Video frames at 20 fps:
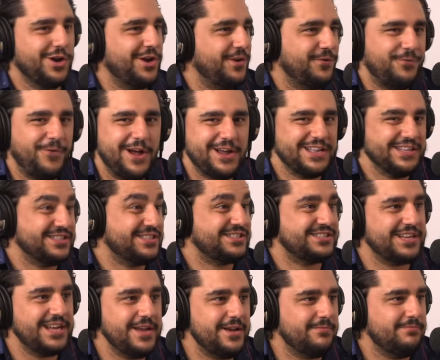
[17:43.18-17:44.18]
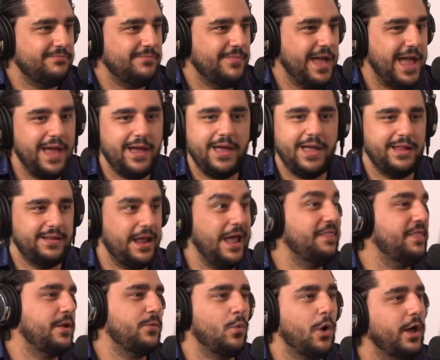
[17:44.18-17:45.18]
gonna fucking see them, and
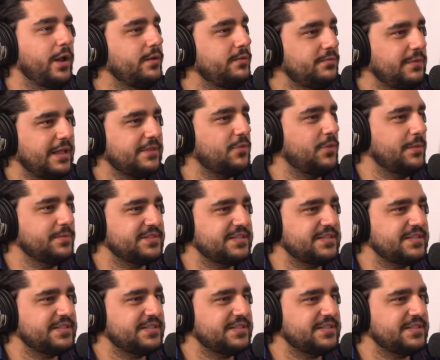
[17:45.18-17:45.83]
and then what? That's what I'm